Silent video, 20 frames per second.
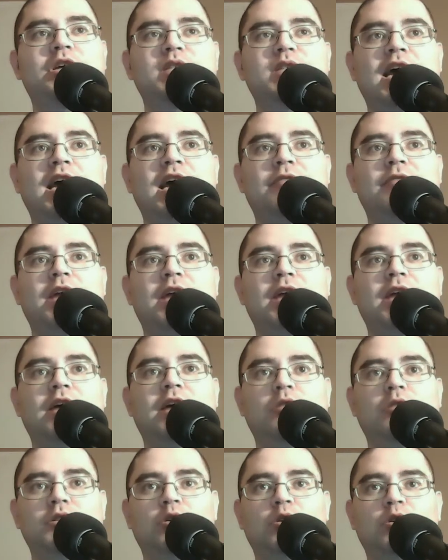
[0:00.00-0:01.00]
they have that
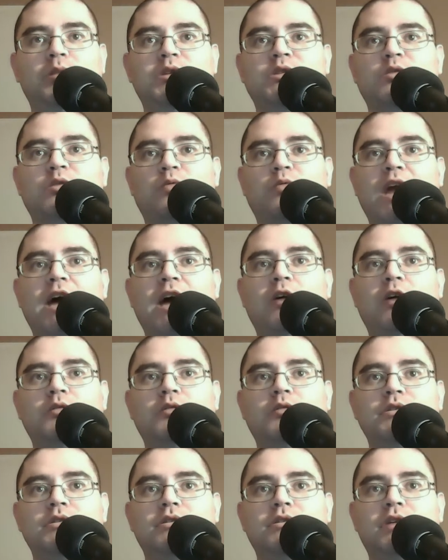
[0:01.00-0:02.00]
whole Dolby
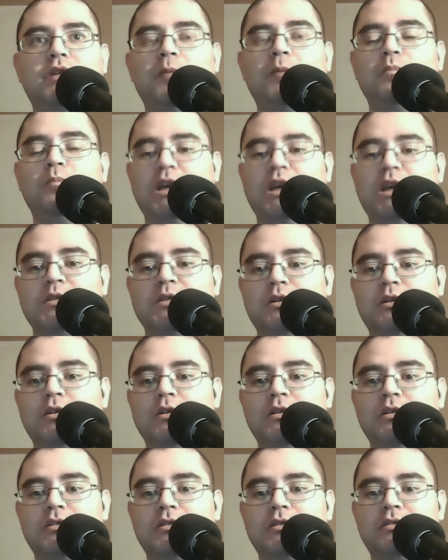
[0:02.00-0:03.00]
Surround up
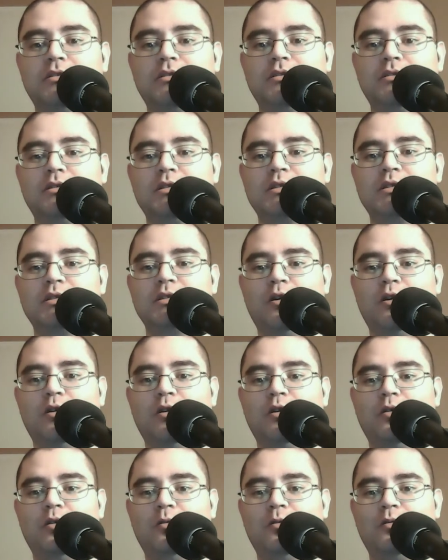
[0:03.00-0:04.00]
mixer.
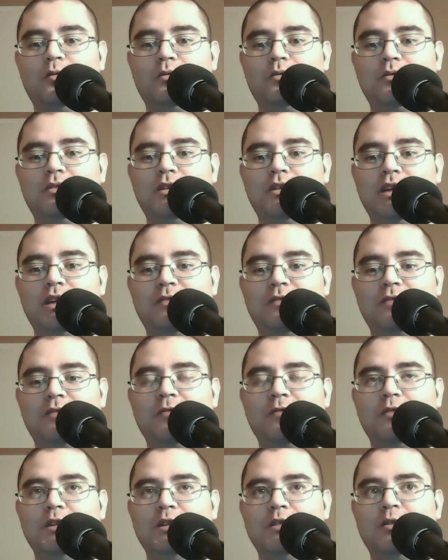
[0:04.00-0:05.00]
So if
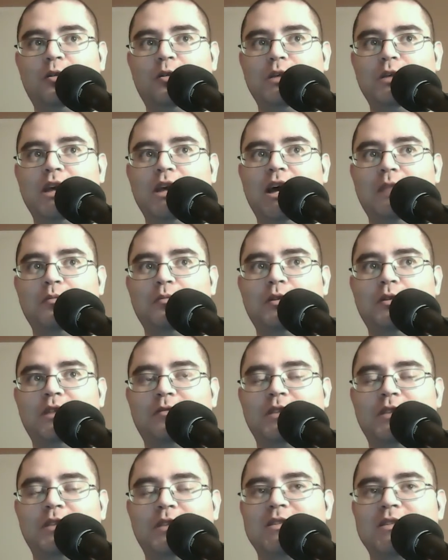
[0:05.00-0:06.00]
every Dolby Atmos,
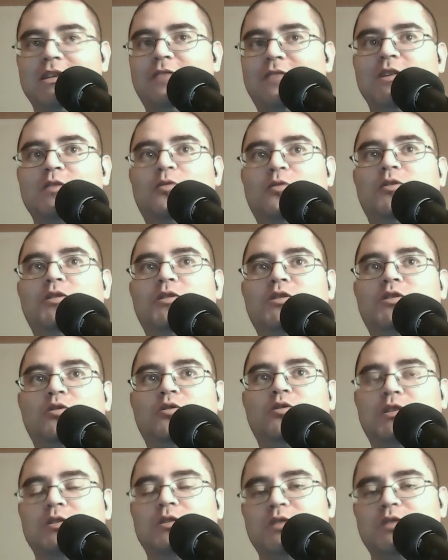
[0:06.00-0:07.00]
if this holds
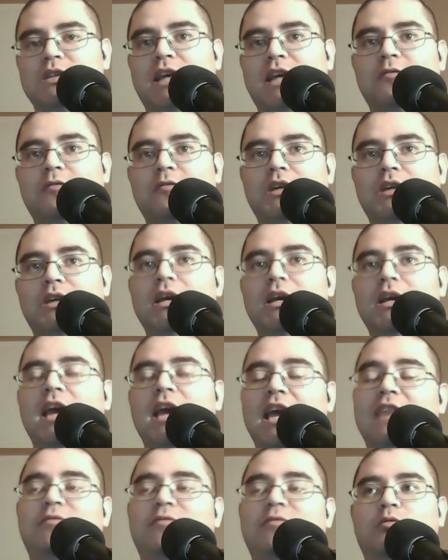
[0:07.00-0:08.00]
true, because they're saying every
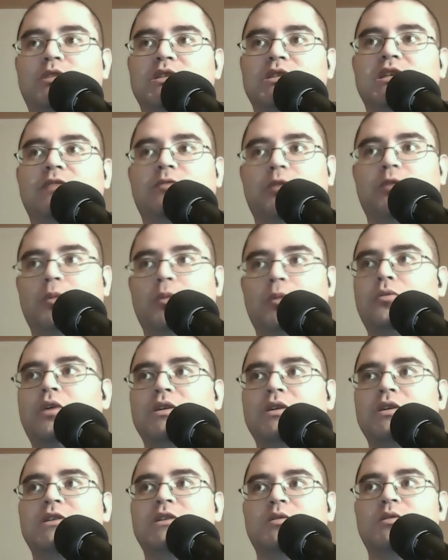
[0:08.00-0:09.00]
AV receiver or
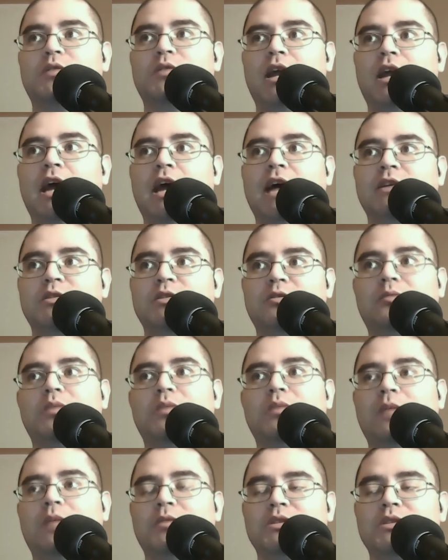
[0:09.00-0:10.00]
processor that has
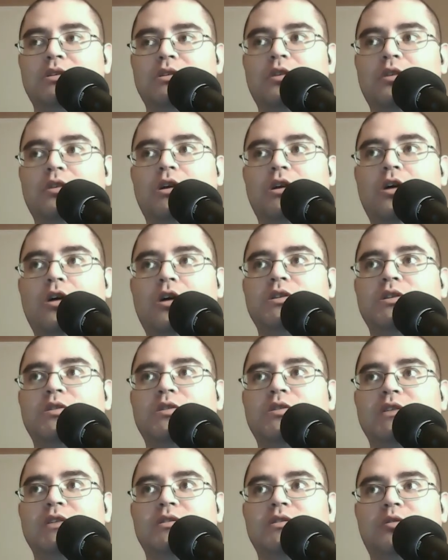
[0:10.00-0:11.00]
Dolby Atmos decoding also
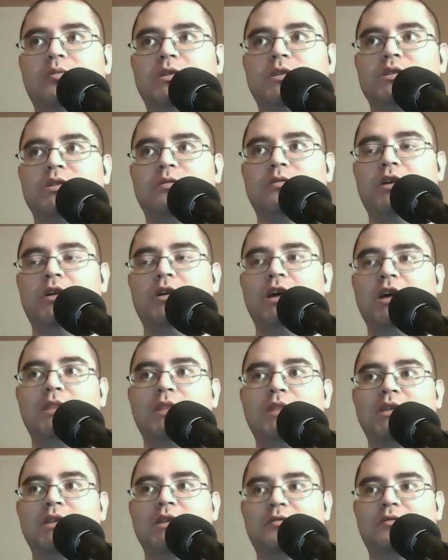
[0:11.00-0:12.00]
has a Dolby Surround up
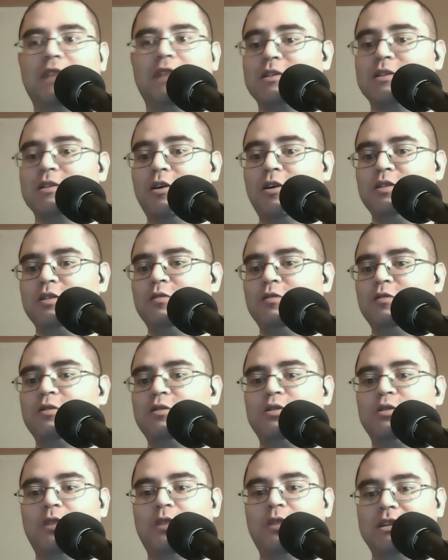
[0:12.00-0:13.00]
mixer. If that's also
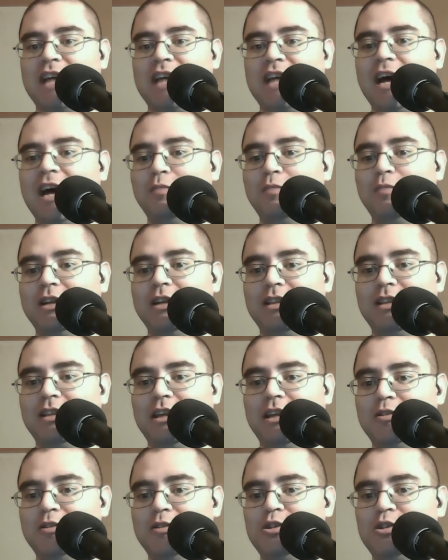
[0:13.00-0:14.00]
true on the tablet,
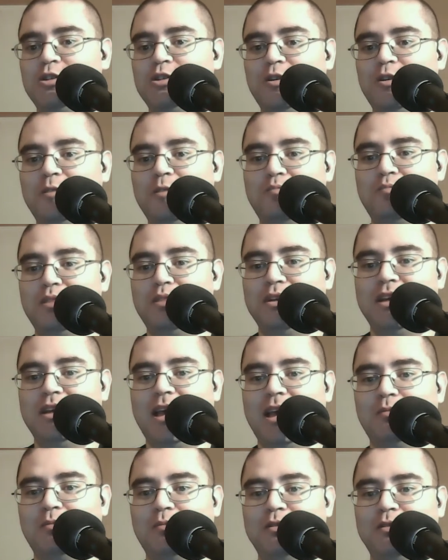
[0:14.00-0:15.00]
then it should be
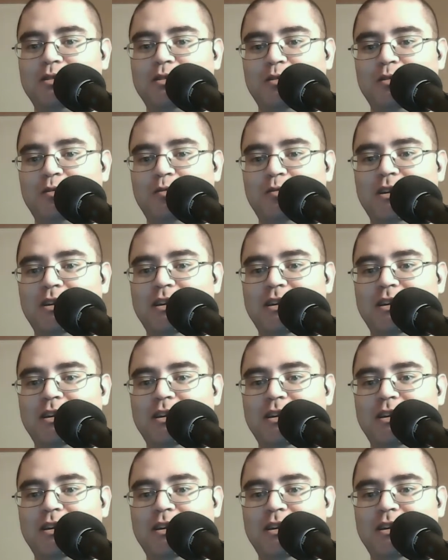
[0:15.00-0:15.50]
able to